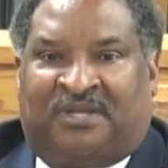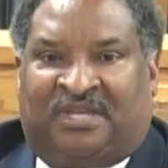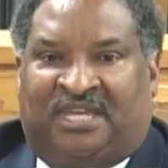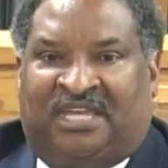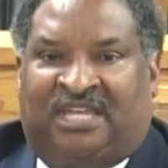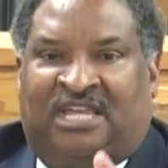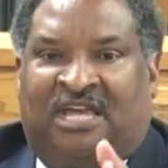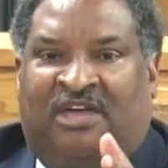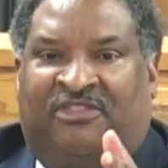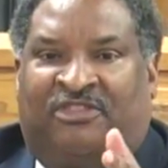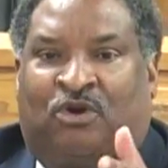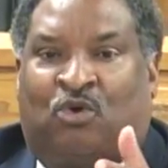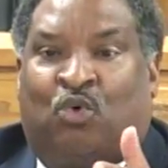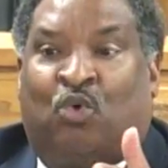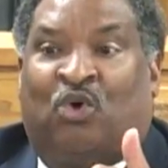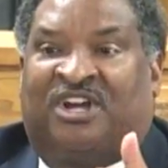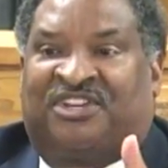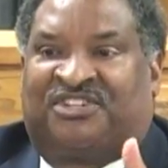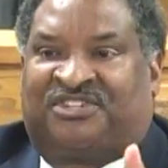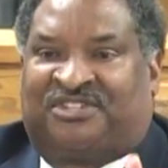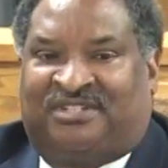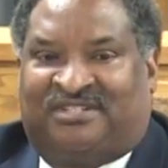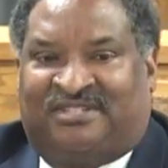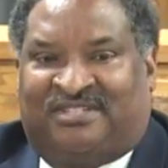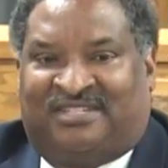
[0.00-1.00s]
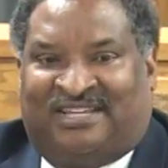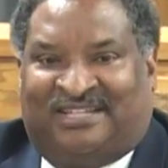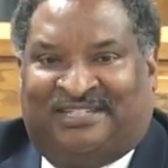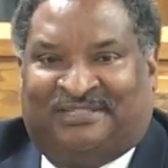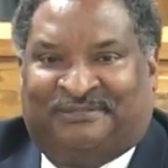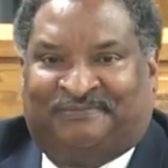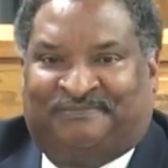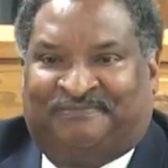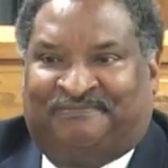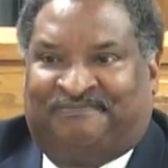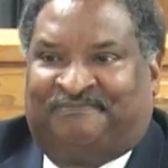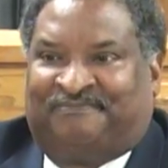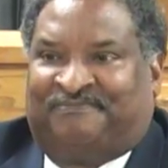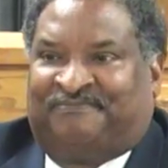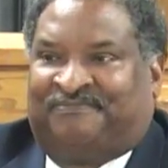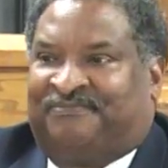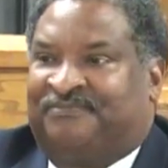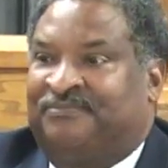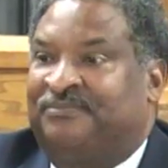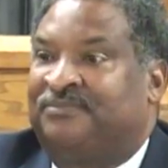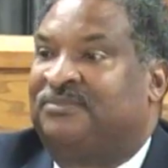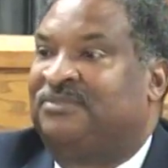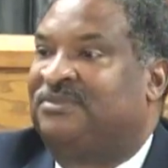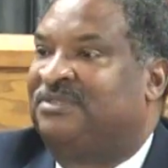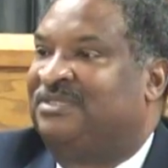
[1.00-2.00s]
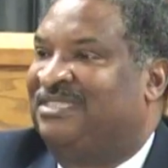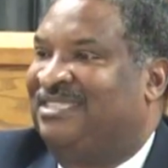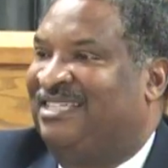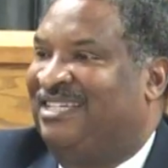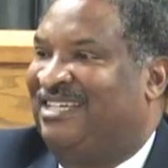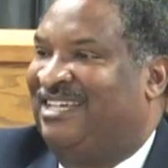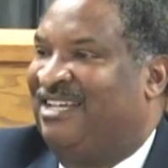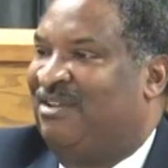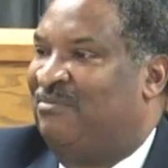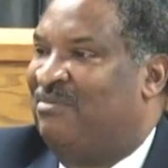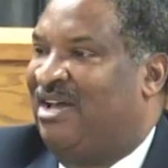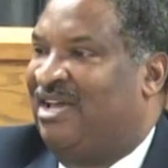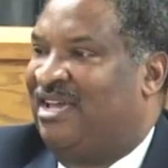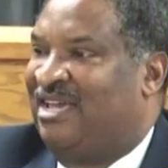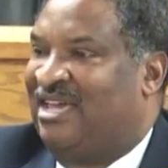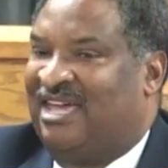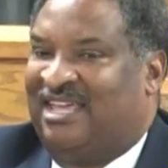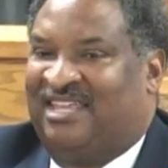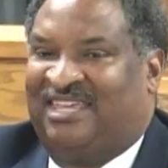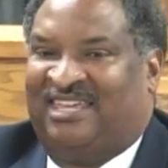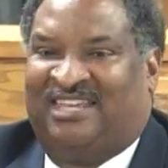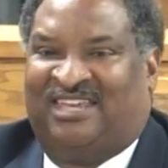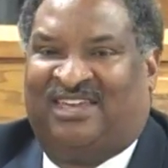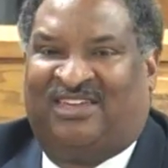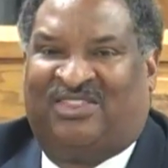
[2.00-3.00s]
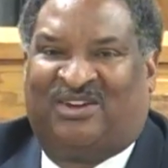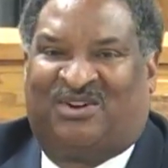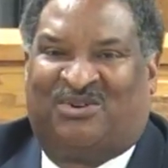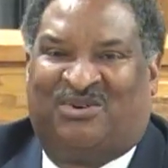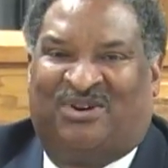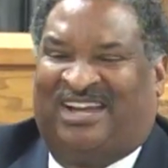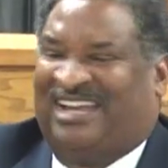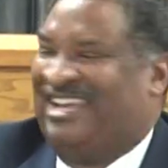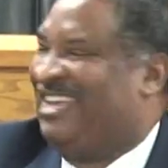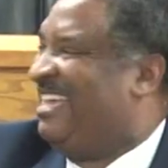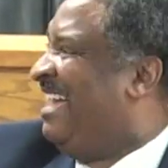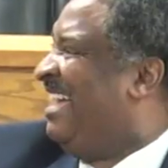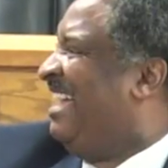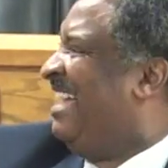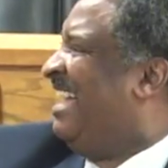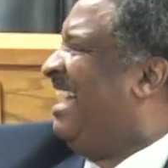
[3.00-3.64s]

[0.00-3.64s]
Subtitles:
Any other questions? Anybody got any other questions?